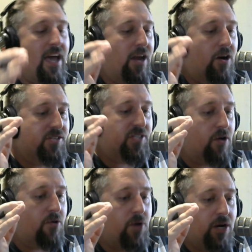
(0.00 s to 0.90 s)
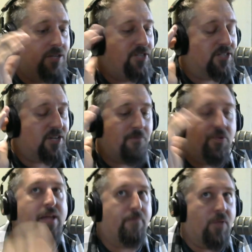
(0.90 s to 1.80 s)
and also just
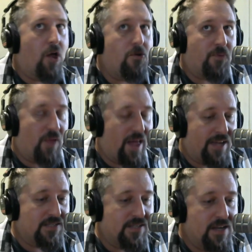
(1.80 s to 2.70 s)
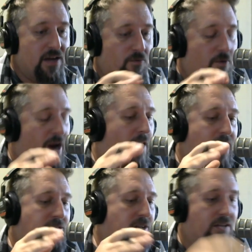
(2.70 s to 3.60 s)
complete blown plays where
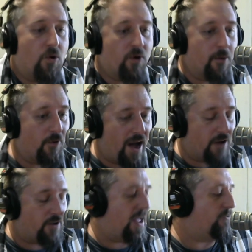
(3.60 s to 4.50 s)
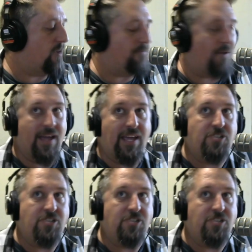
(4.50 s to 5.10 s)
he took a horrible route on that run play.